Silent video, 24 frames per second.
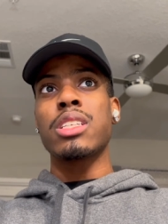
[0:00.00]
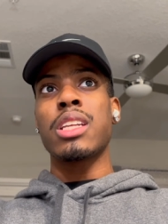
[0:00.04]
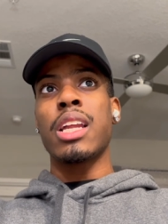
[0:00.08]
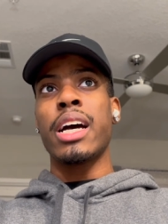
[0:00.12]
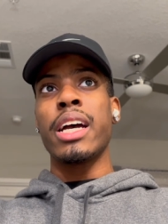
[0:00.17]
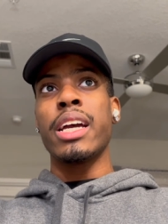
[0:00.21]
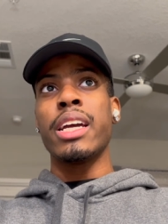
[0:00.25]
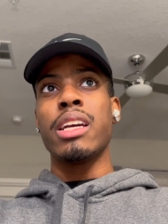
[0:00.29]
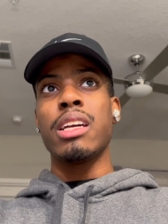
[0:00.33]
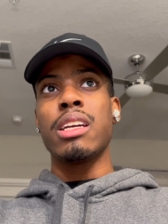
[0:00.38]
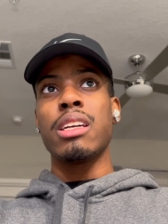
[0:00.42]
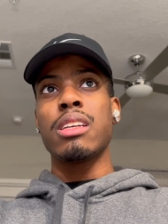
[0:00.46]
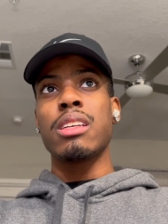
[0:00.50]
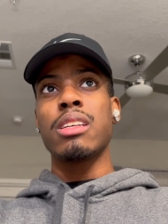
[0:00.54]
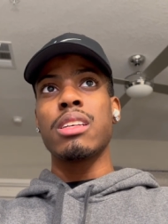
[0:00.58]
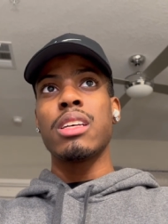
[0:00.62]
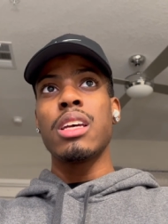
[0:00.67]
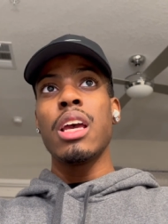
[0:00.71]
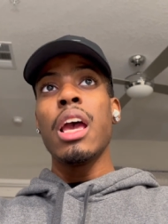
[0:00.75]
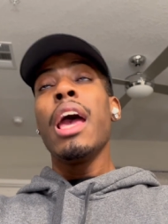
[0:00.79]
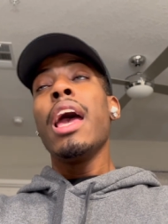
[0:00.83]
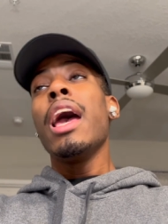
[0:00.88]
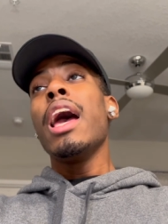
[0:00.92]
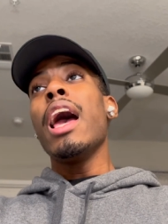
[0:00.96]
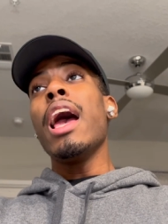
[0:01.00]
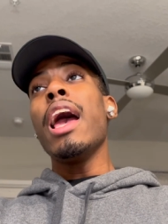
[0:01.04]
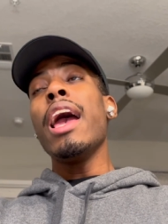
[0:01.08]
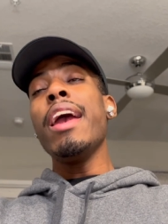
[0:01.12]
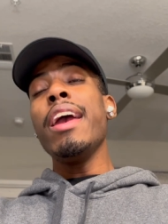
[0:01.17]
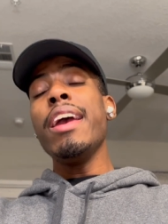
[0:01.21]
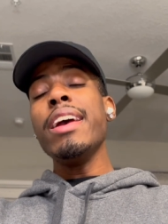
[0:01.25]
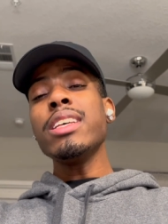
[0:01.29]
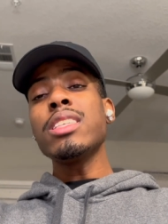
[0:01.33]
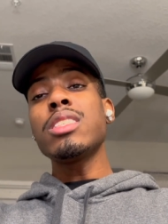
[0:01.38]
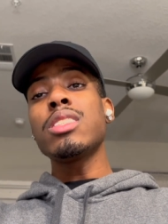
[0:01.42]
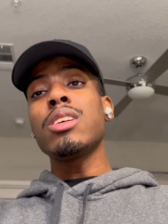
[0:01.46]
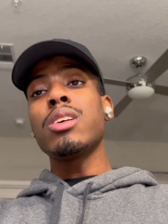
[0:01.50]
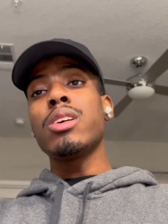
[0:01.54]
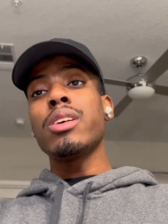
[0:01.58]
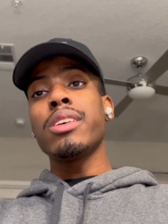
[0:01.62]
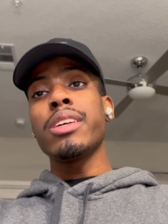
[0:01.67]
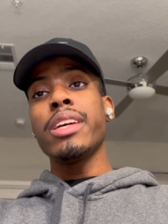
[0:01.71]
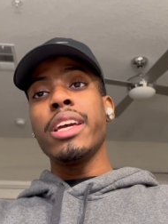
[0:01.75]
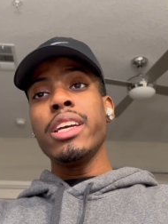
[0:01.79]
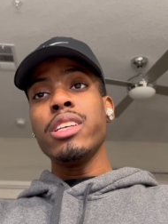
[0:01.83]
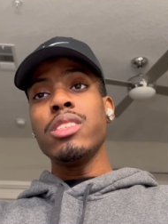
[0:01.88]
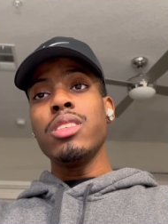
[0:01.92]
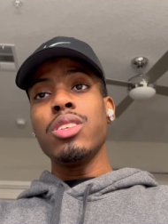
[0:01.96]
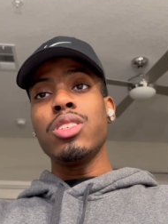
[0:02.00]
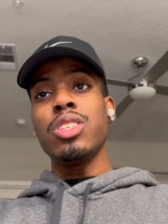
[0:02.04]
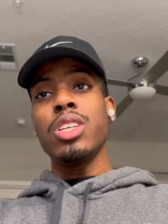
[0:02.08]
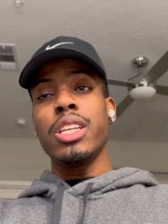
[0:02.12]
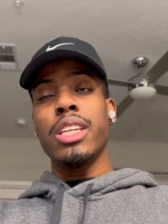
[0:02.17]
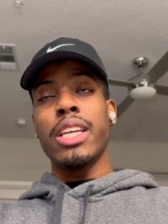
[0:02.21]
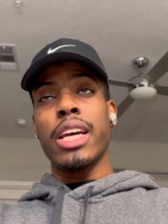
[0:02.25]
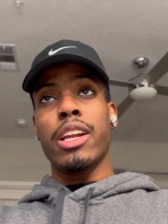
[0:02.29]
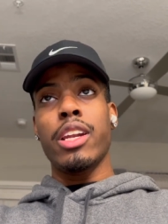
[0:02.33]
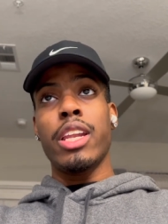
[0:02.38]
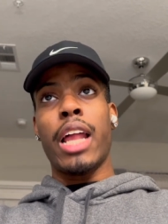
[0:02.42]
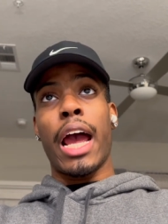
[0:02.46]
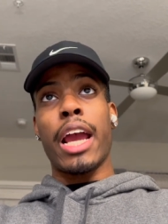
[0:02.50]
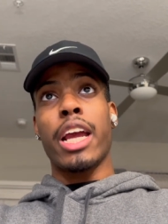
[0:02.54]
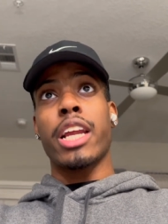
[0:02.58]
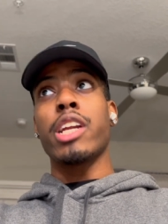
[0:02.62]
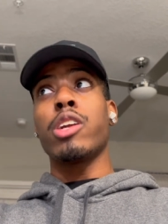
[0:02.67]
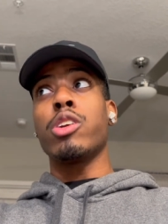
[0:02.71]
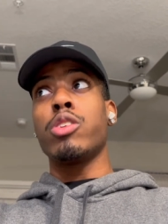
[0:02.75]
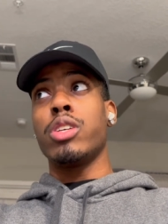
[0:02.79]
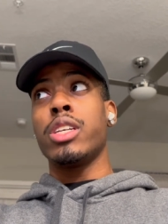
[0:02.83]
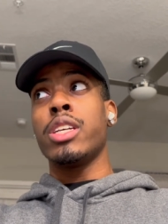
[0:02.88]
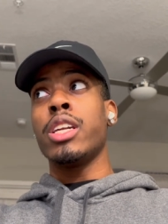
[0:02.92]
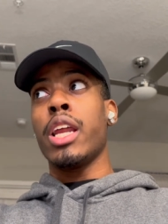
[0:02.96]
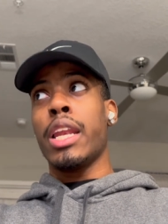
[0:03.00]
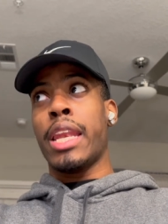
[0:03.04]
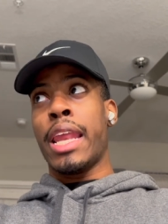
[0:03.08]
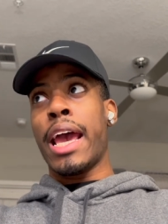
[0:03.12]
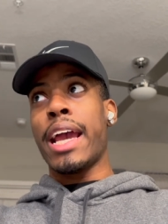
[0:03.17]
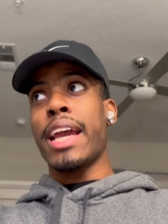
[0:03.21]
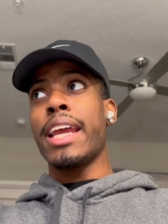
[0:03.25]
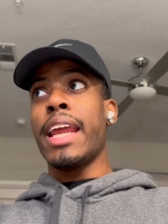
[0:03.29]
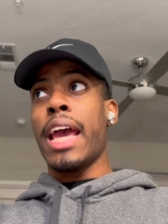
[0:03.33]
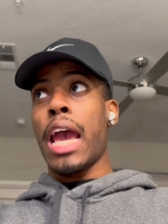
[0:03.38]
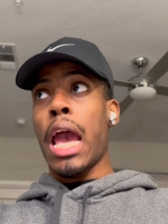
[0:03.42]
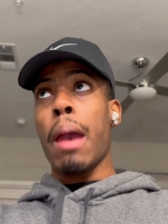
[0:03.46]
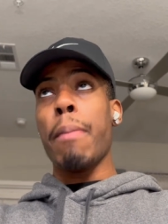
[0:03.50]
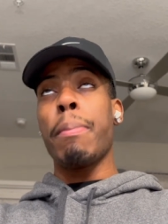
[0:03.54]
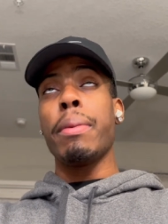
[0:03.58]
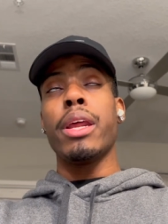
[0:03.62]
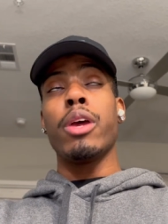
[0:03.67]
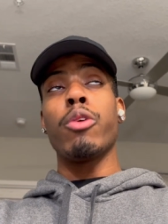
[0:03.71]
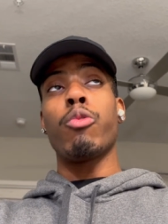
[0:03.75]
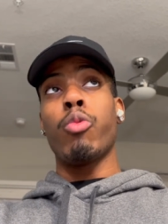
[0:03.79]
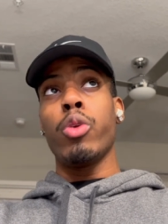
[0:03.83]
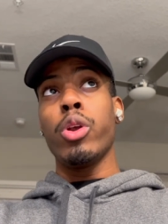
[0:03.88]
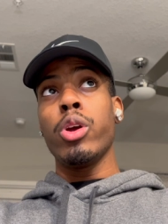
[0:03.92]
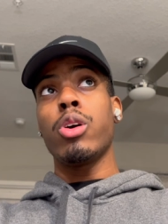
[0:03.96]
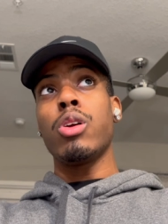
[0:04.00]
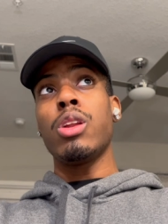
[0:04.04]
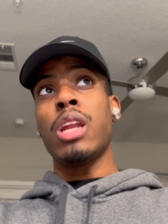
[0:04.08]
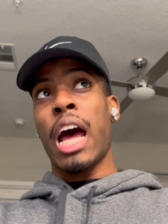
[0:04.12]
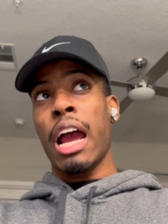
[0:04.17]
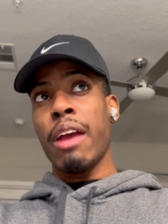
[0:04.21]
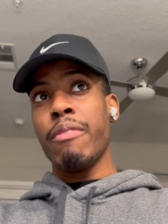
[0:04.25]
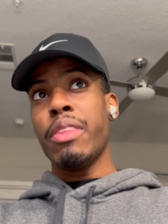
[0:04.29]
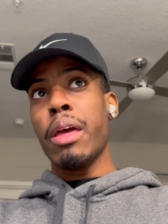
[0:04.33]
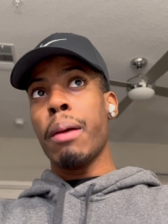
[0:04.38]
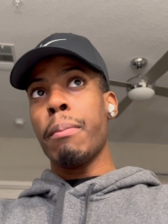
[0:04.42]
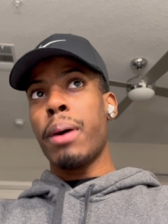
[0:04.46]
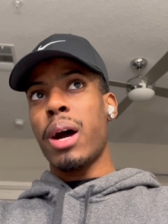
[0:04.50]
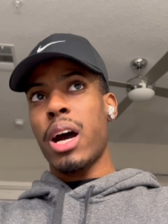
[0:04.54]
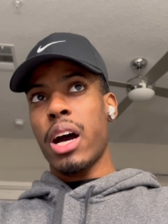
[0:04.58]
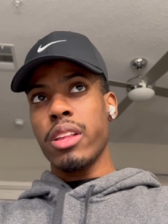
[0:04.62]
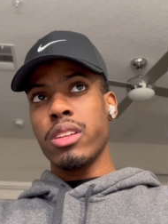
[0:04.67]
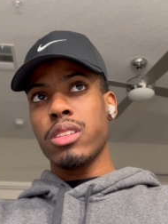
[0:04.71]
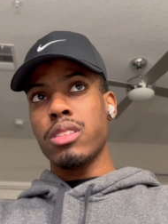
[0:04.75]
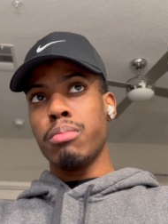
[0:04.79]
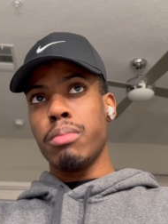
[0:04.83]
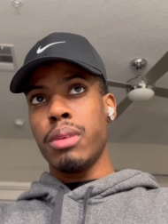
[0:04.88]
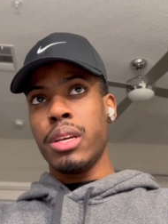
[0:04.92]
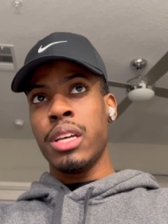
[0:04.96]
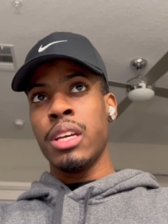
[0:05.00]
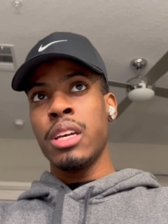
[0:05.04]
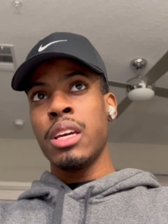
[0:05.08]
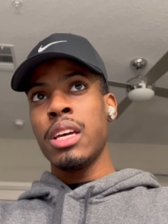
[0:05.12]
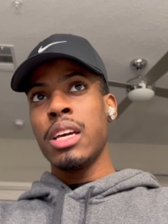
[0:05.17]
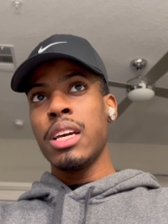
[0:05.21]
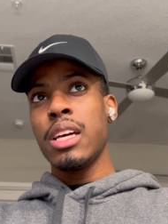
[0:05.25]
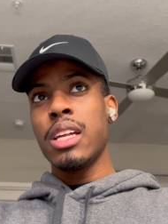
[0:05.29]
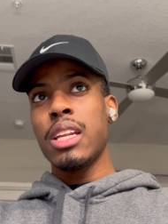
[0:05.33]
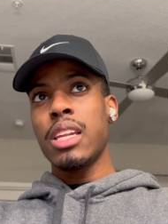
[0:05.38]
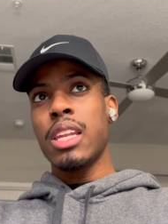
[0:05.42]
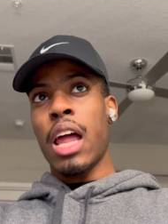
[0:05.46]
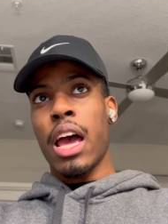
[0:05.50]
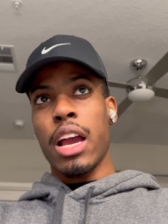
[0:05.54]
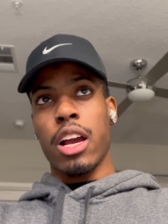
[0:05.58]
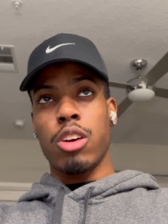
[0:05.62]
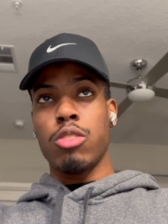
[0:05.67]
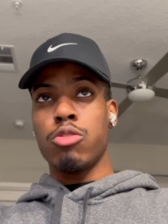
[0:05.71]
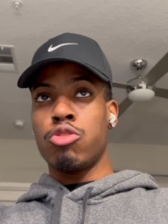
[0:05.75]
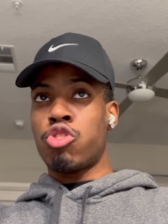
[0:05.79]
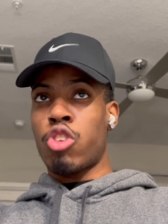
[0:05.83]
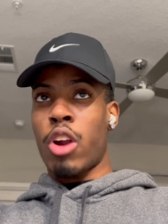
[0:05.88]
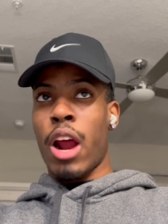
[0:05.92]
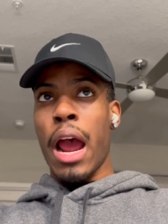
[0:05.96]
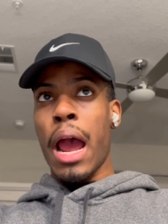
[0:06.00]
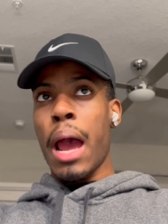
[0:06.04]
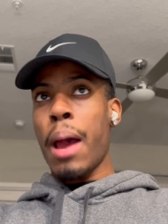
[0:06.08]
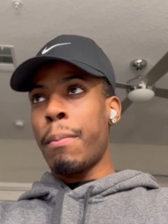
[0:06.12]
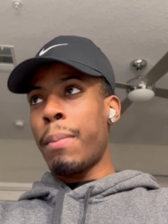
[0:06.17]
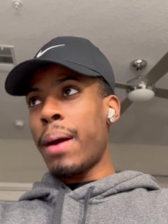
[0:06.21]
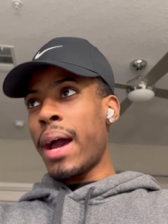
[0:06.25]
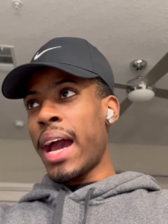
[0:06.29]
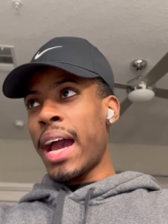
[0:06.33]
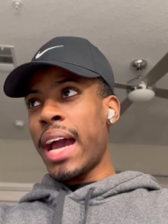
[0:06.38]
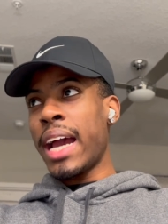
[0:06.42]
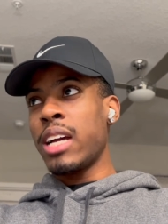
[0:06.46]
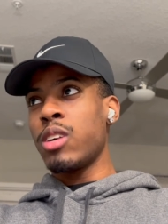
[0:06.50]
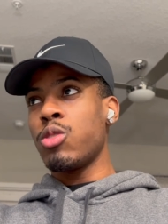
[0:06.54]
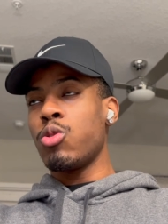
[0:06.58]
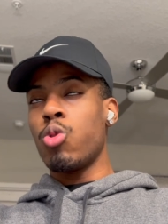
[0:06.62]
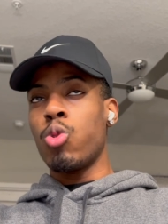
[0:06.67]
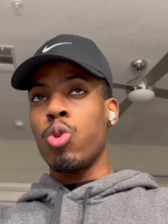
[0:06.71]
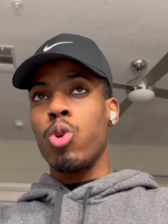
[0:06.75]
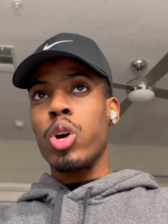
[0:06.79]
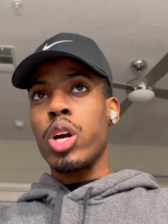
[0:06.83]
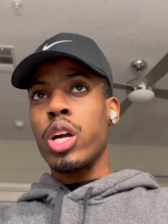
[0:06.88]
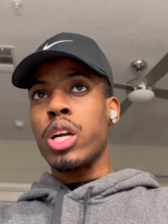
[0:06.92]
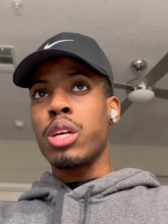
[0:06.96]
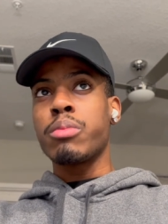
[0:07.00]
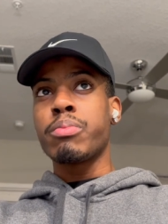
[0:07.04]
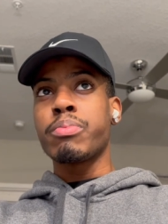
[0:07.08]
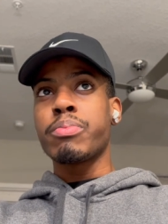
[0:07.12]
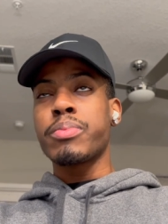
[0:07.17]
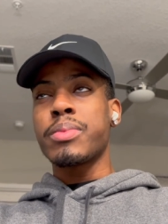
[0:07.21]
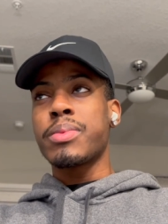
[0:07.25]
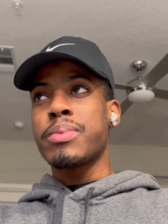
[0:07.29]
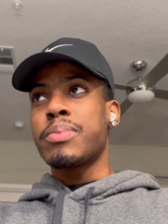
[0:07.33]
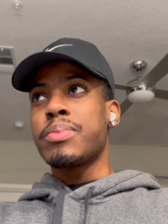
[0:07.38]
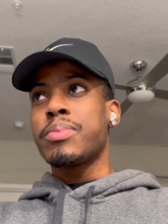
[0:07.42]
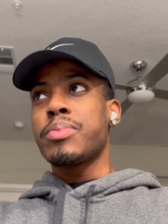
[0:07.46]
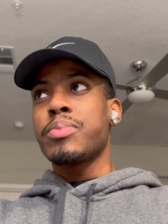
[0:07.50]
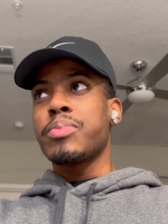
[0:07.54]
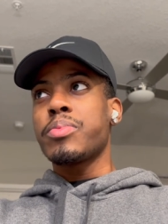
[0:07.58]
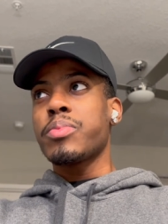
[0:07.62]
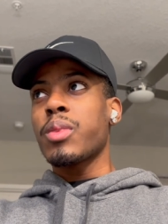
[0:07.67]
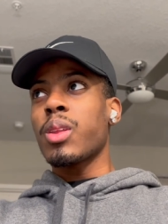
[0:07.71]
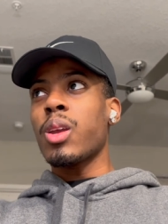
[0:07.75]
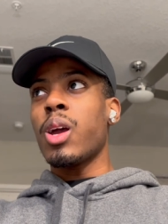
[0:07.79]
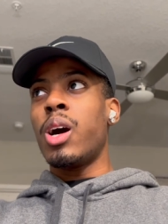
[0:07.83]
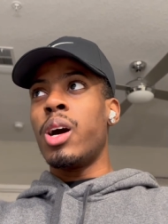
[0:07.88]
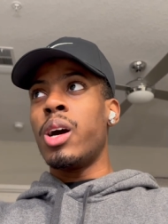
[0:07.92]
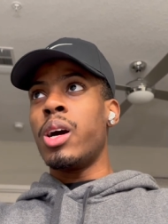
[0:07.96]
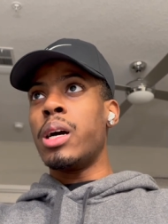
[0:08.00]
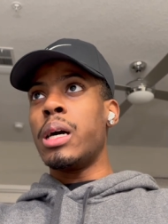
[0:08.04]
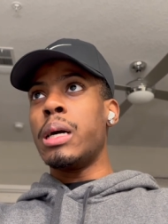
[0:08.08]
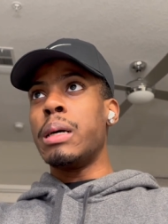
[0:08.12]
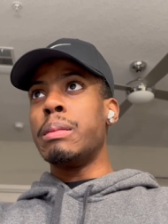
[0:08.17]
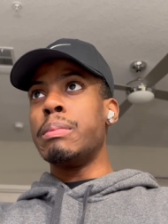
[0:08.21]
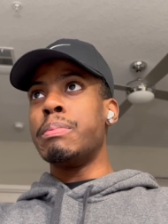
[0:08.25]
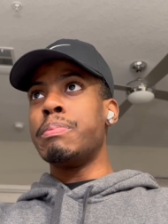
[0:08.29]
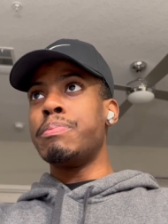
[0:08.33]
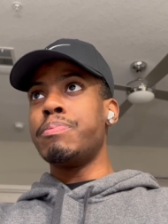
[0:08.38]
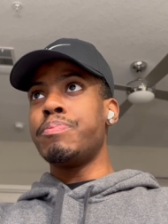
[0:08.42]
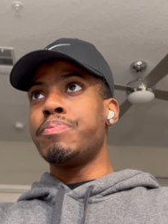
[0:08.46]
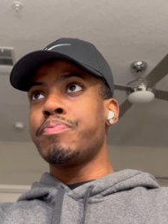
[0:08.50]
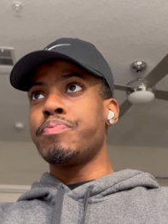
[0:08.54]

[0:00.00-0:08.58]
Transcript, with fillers: Like it's the it's the shit that like that can happen in real life that bothers me like a drive by or um